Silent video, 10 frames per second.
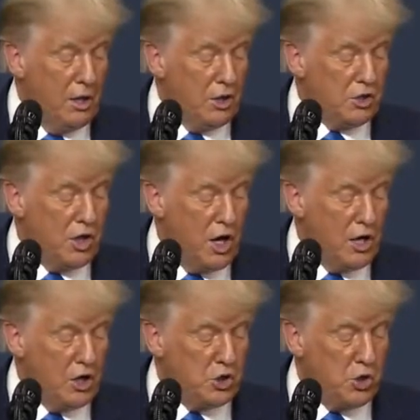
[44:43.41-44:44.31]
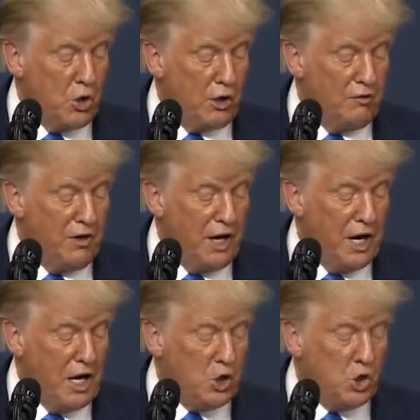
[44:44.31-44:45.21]
Signed historic
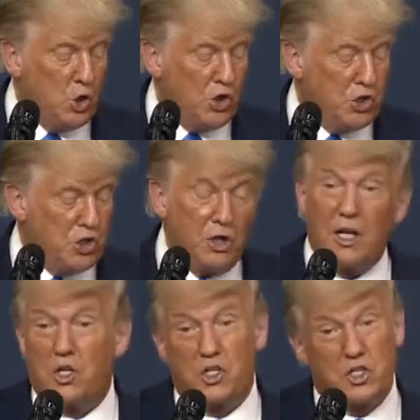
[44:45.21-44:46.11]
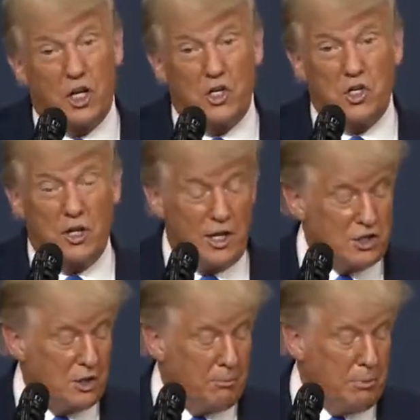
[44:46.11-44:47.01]
VA choice legislation.
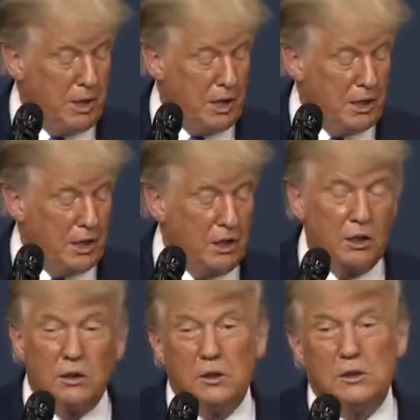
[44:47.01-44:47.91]
That's a big deal.